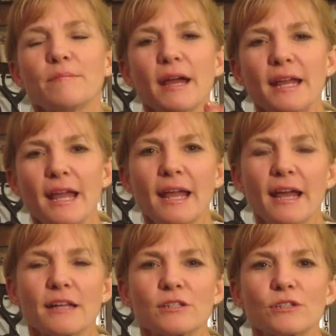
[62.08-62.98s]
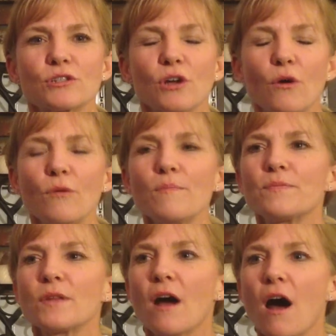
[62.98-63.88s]
and my hands. So
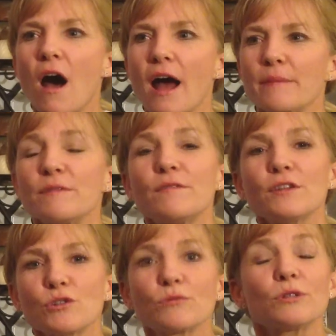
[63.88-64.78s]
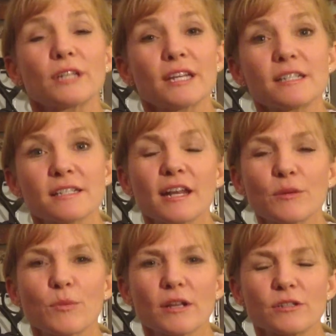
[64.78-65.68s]
I'm a visual
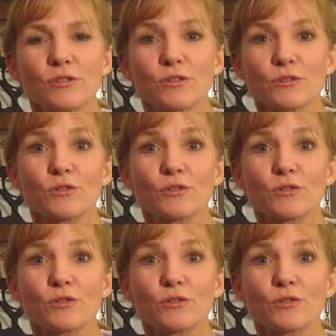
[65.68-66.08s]
kinesthetic processor.